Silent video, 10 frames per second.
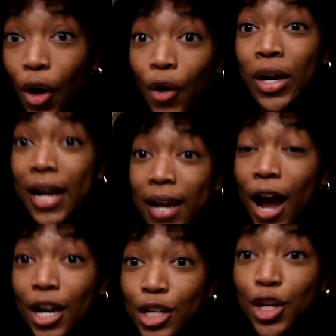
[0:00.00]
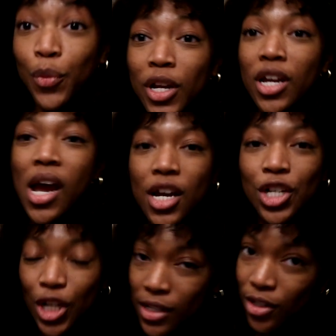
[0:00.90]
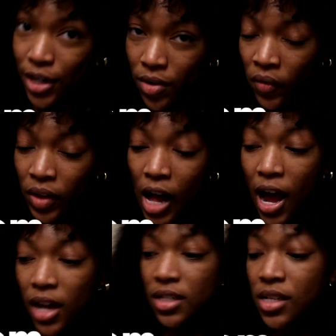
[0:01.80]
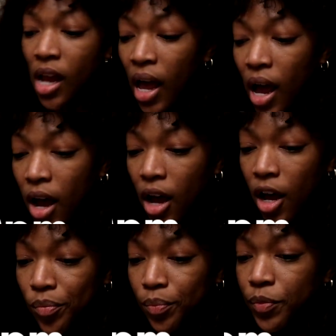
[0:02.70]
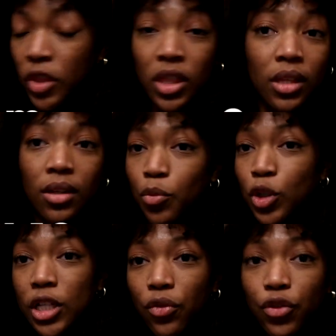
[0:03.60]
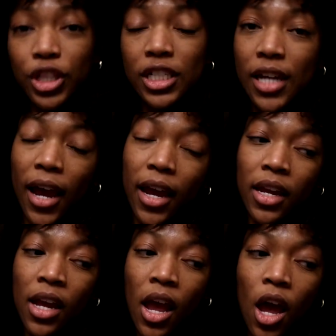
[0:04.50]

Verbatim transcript: All right, guys, so we just got out of class. Um, we're done for the day.